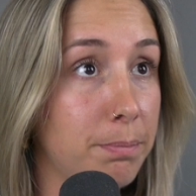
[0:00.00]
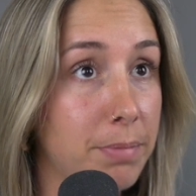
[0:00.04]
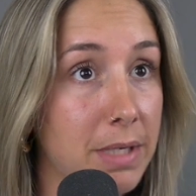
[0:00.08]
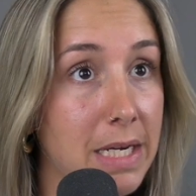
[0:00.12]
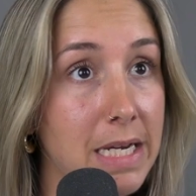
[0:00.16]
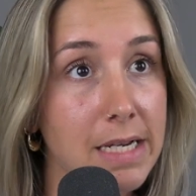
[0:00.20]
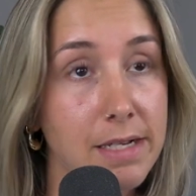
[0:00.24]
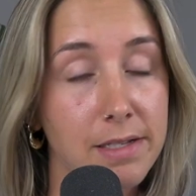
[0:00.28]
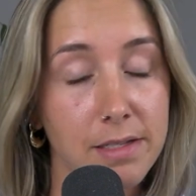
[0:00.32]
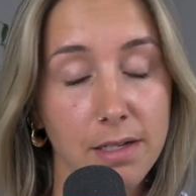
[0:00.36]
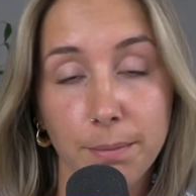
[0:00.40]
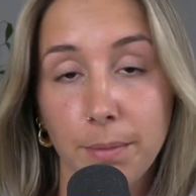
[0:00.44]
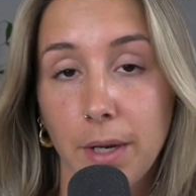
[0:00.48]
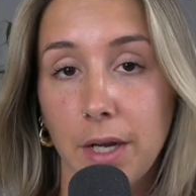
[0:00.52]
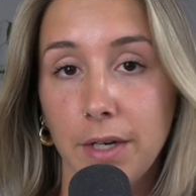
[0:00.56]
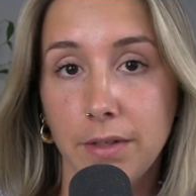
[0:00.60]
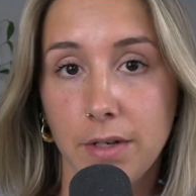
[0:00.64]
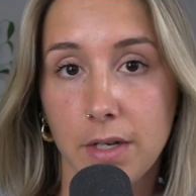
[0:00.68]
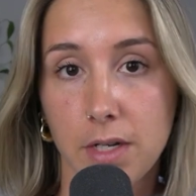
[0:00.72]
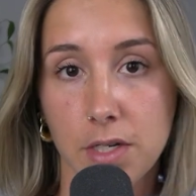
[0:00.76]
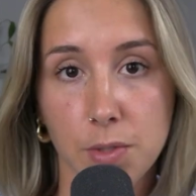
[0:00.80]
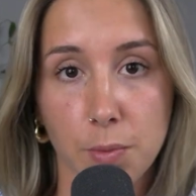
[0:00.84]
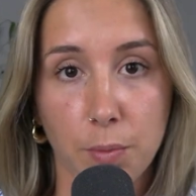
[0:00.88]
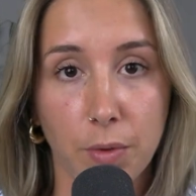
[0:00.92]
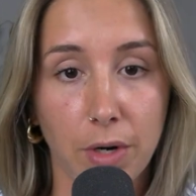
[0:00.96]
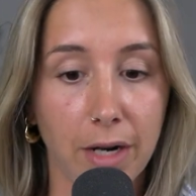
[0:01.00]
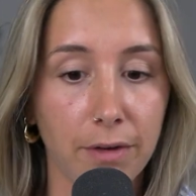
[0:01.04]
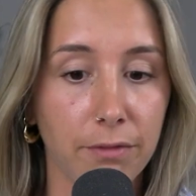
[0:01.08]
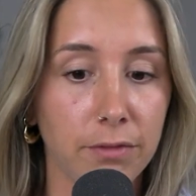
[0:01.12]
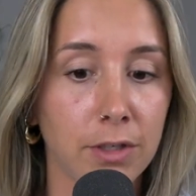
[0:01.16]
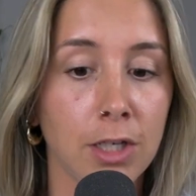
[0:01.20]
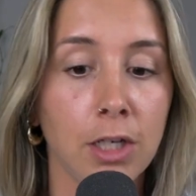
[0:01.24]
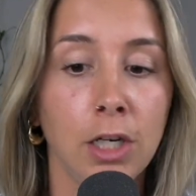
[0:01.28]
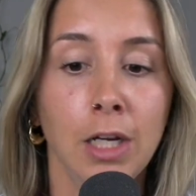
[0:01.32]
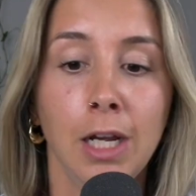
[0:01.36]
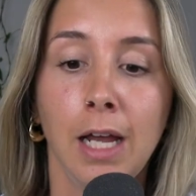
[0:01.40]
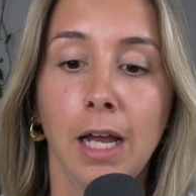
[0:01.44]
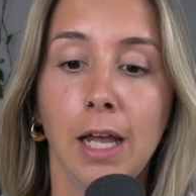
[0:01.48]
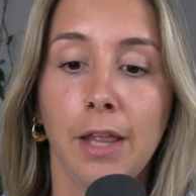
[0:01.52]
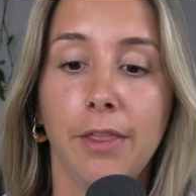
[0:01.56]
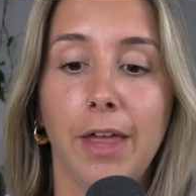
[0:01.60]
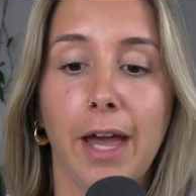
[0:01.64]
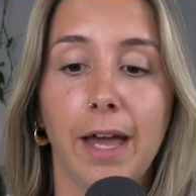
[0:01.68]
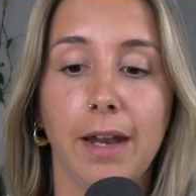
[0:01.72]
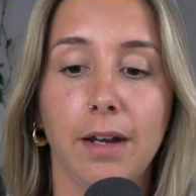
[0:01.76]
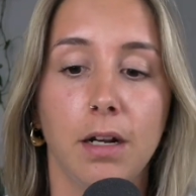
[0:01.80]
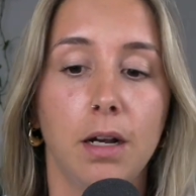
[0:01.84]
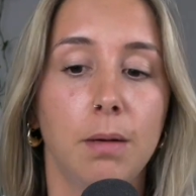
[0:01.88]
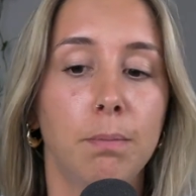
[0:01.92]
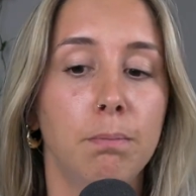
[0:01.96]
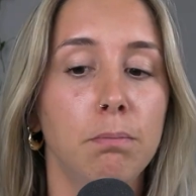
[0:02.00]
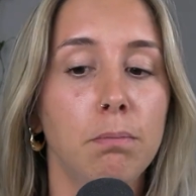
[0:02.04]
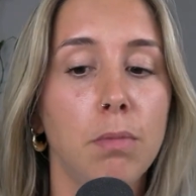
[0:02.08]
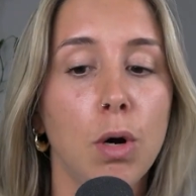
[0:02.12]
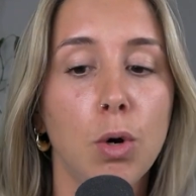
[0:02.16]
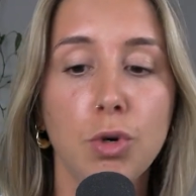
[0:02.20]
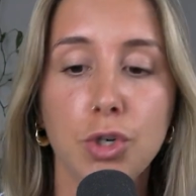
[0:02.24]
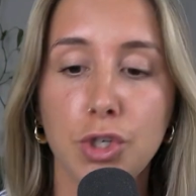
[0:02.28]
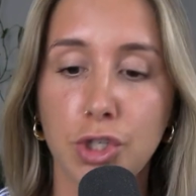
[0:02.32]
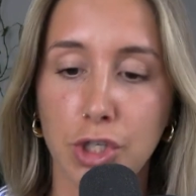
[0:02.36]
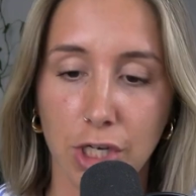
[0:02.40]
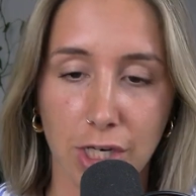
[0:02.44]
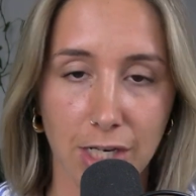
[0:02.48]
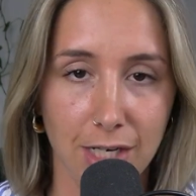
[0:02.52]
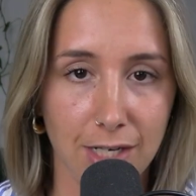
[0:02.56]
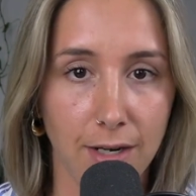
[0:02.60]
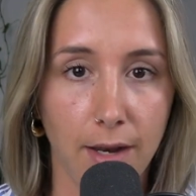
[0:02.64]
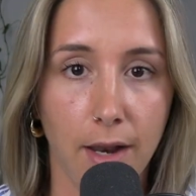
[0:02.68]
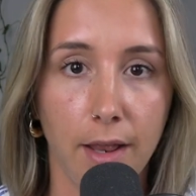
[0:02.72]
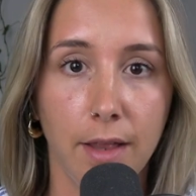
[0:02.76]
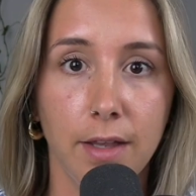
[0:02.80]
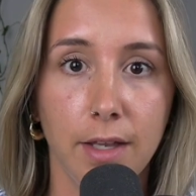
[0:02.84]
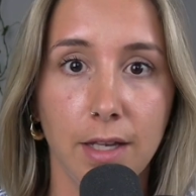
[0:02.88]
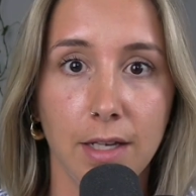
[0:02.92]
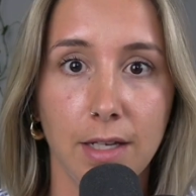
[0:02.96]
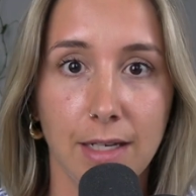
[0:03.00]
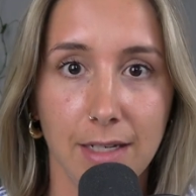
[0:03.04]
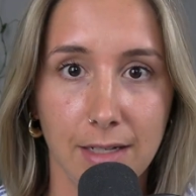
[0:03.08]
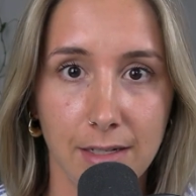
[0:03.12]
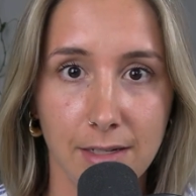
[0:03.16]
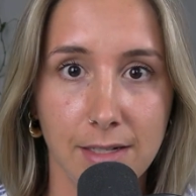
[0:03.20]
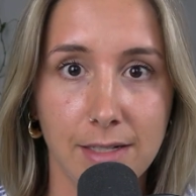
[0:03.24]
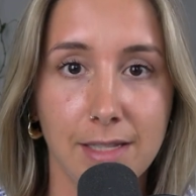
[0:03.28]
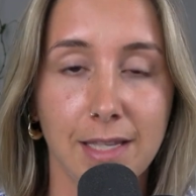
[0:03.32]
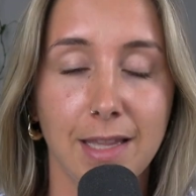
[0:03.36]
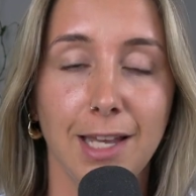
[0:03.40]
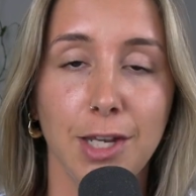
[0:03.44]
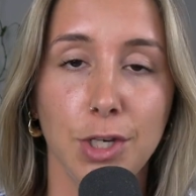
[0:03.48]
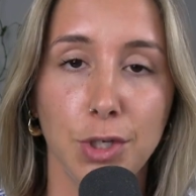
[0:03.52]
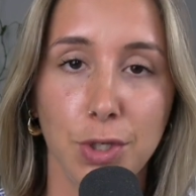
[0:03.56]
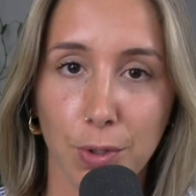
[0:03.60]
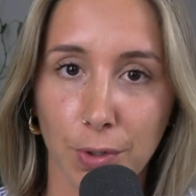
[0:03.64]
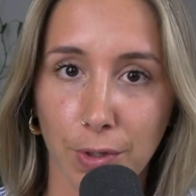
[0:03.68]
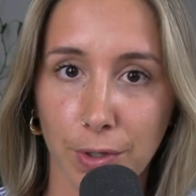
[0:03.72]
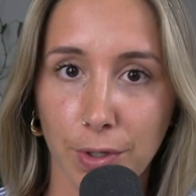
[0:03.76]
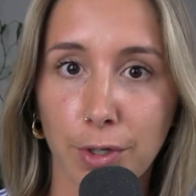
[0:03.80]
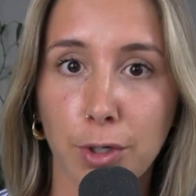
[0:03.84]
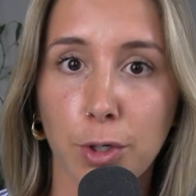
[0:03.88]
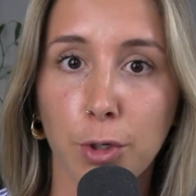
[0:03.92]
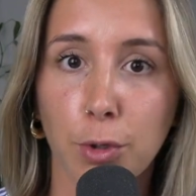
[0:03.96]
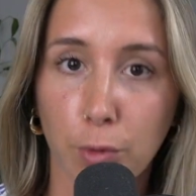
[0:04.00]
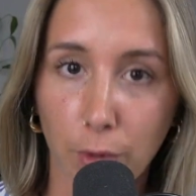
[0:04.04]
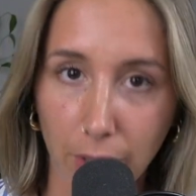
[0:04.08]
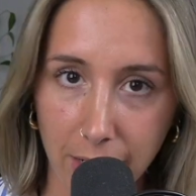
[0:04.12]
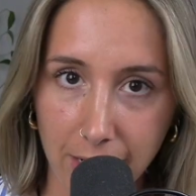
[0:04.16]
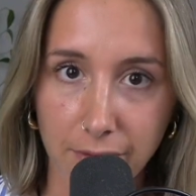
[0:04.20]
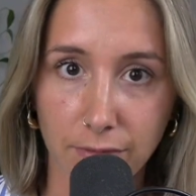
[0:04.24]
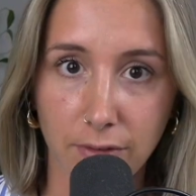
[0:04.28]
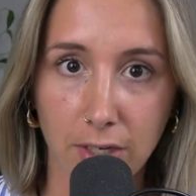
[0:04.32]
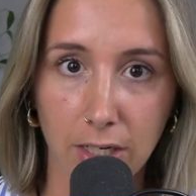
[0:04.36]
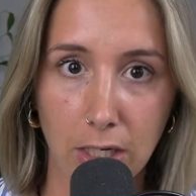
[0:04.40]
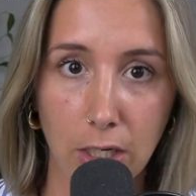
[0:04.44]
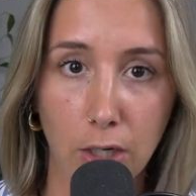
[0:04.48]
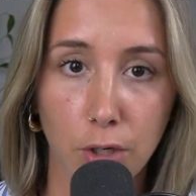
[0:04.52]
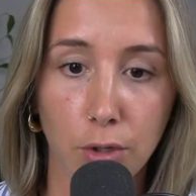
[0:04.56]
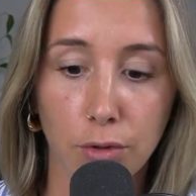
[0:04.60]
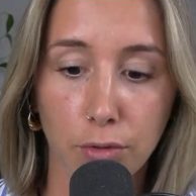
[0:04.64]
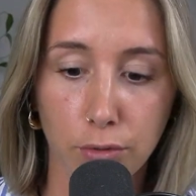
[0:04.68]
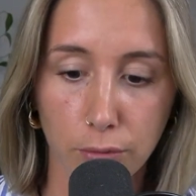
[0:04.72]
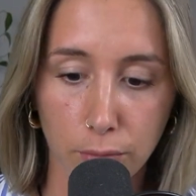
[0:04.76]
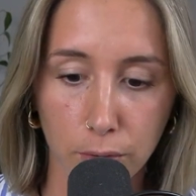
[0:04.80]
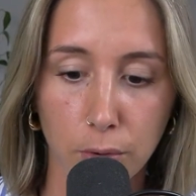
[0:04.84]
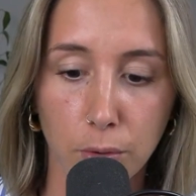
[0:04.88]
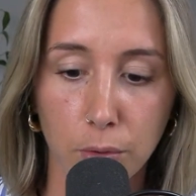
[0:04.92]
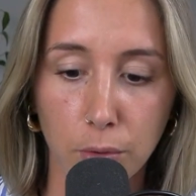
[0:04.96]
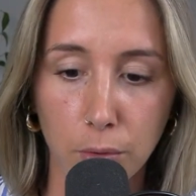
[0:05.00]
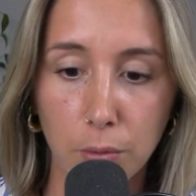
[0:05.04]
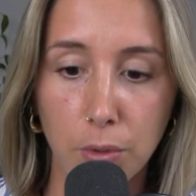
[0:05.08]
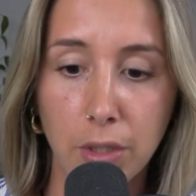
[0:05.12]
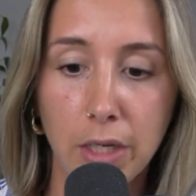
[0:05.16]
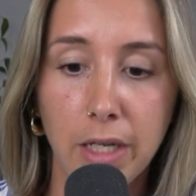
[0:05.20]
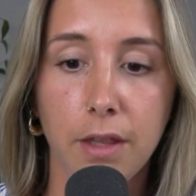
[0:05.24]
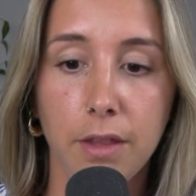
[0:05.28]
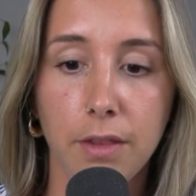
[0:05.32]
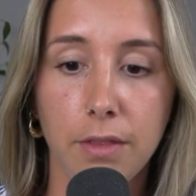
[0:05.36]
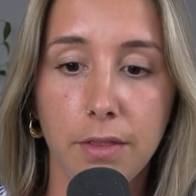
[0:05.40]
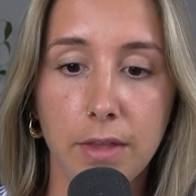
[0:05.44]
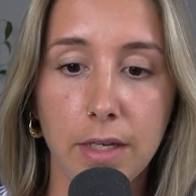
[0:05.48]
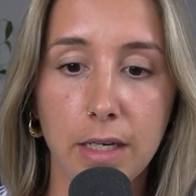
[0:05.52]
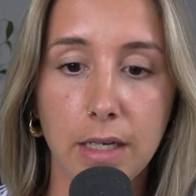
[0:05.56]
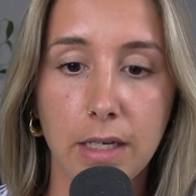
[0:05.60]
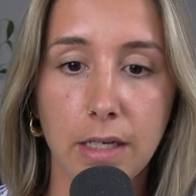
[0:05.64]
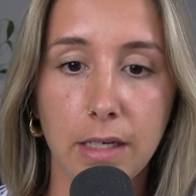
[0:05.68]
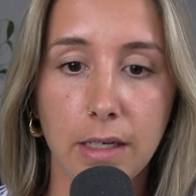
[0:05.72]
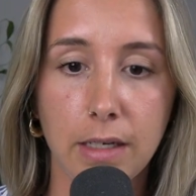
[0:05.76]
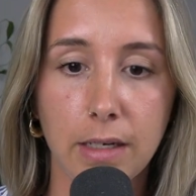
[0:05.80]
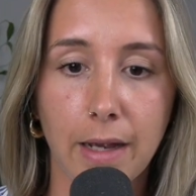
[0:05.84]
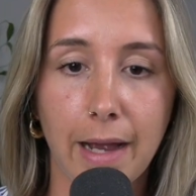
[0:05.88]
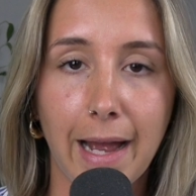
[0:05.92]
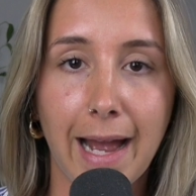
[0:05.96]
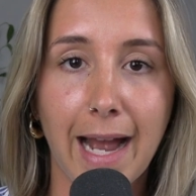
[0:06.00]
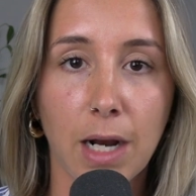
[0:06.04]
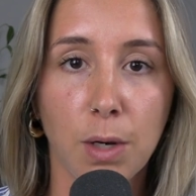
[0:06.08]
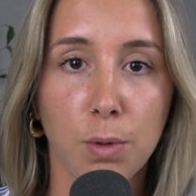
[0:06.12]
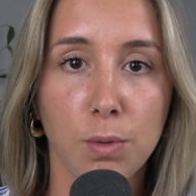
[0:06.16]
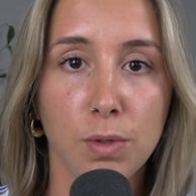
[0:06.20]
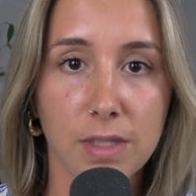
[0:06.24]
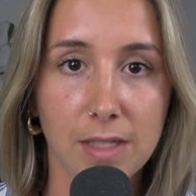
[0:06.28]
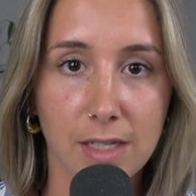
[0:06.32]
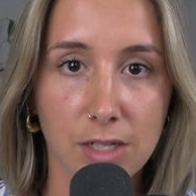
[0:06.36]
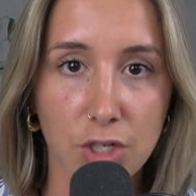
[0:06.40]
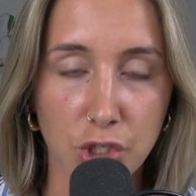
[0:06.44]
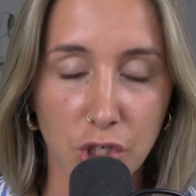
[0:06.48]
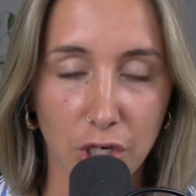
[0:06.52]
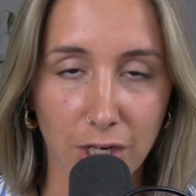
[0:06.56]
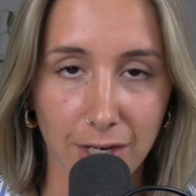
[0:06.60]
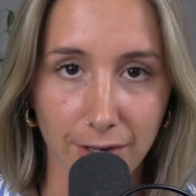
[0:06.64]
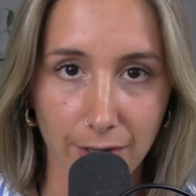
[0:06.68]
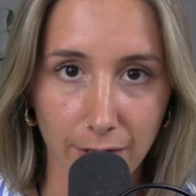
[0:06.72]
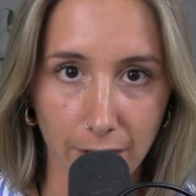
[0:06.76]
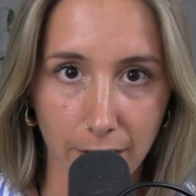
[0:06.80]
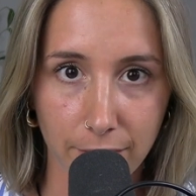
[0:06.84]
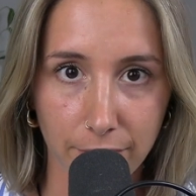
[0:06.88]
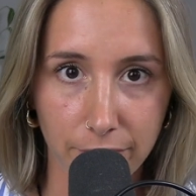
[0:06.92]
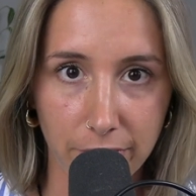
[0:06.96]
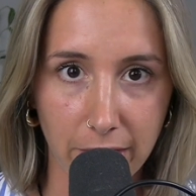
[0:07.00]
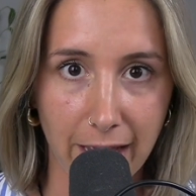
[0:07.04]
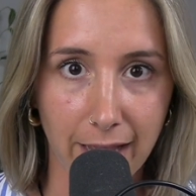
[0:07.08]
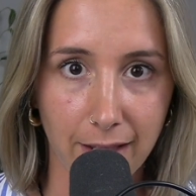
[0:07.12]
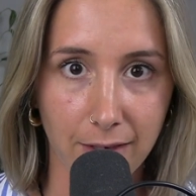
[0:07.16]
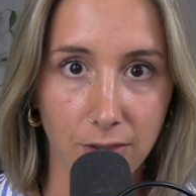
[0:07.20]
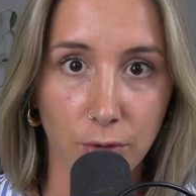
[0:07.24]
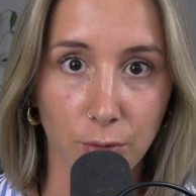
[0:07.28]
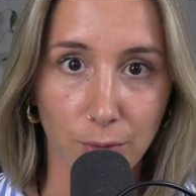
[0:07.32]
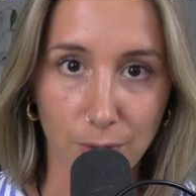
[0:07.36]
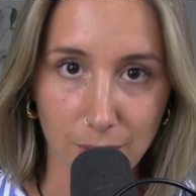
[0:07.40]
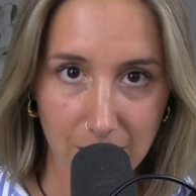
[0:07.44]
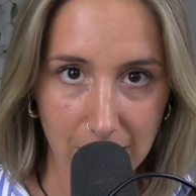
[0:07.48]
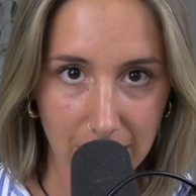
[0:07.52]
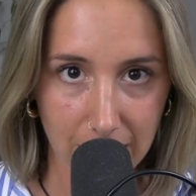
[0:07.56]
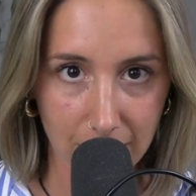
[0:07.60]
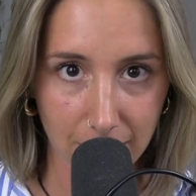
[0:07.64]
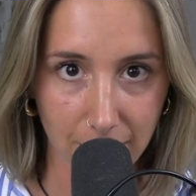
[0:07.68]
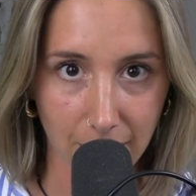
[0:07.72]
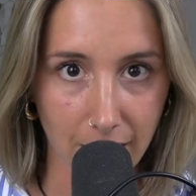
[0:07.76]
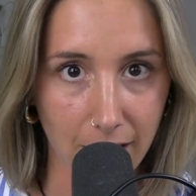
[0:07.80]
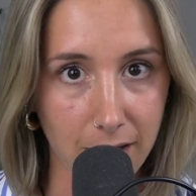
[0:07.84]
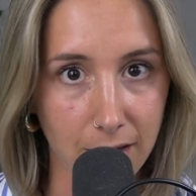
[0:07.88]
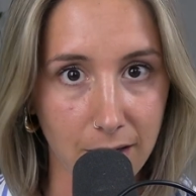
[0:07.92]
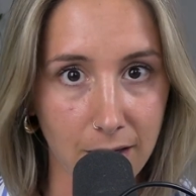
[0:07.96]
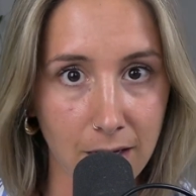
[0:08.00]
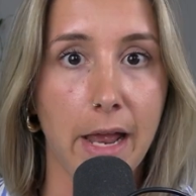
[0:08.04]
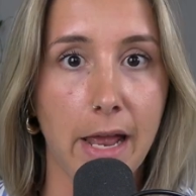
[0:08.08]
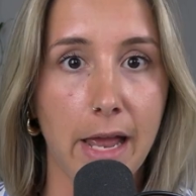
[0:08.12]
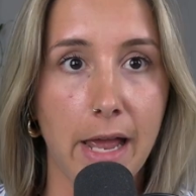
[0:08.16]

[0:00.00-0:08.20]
peace, abundance, whatever that emotion is that you're craving through the acquisition of that 3D thing.